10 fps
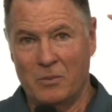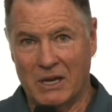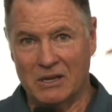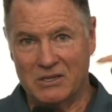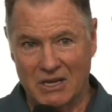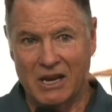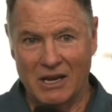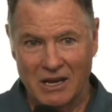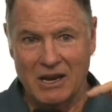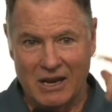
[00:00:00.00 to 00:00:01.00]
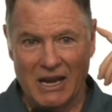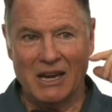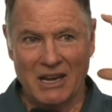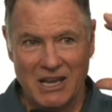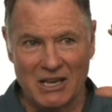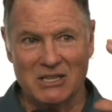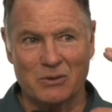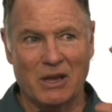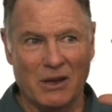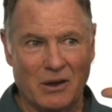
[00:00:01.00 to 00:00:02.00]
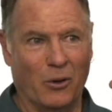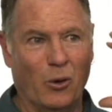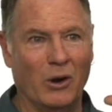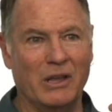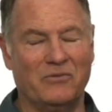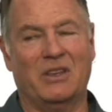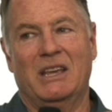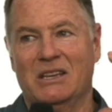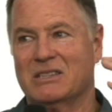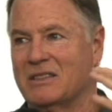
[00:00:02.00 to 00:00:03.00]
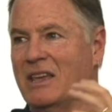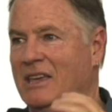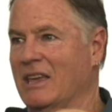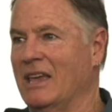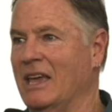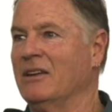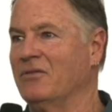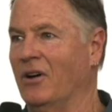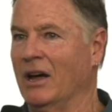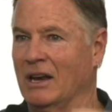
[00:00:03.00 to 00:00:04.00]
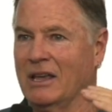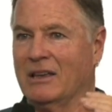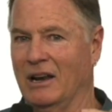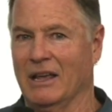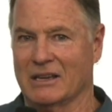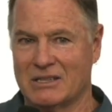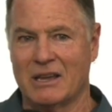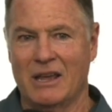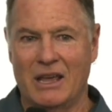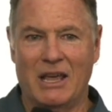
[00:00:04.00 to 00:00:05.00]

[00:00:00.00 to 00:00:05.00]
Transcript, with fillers: Because in, in his, all of his thinking, it finally clicks.